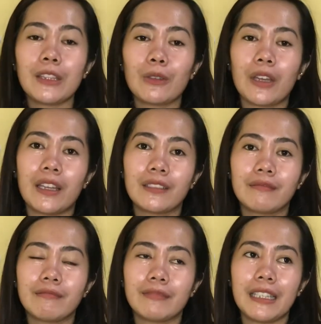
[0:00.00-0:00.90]
to God.
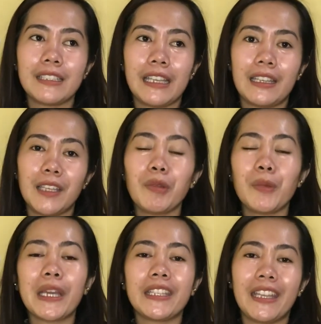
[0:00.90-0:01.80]
Kasi
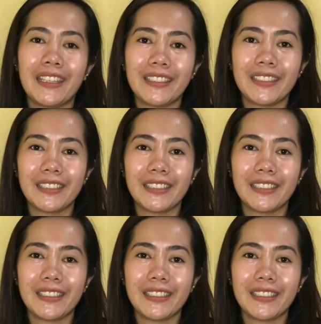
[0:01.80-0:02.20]
ibibigay niya.